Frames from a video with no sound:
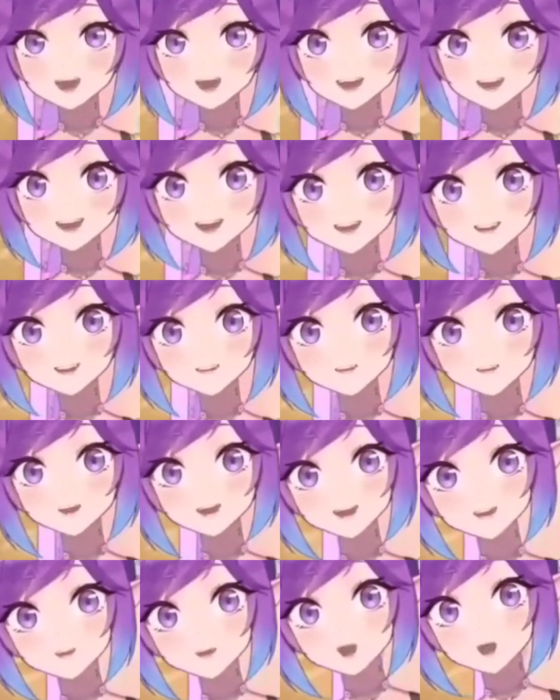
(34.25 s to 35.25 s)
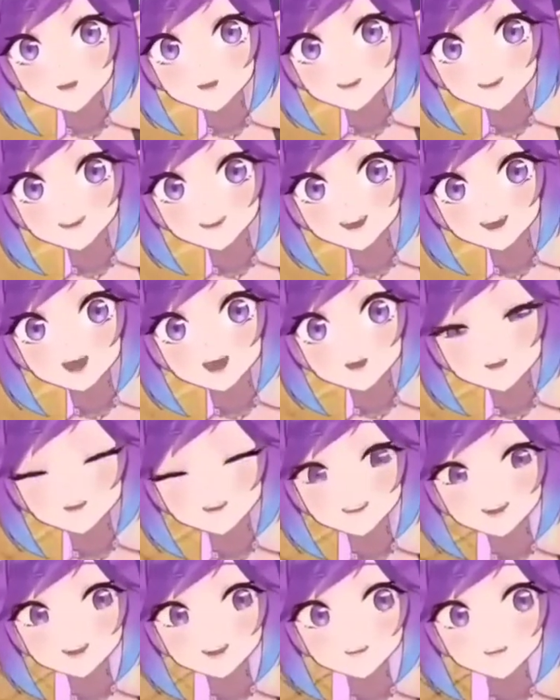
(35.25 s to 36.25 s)
And yes, I really do want the Dick
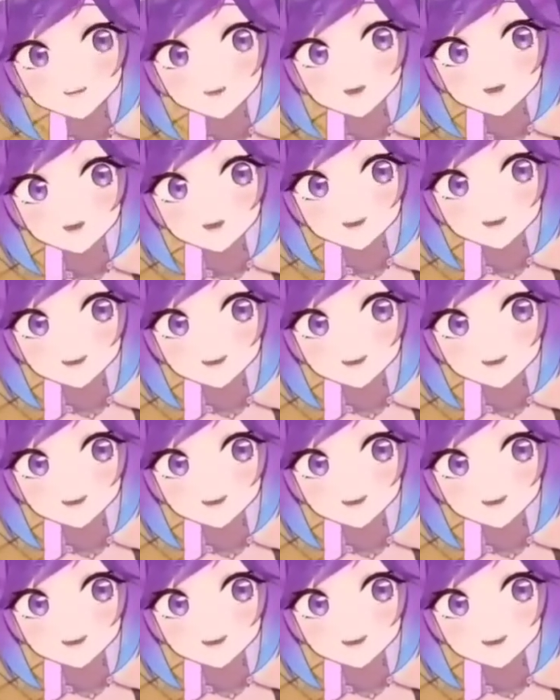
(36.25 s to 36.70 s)
Aaron statue.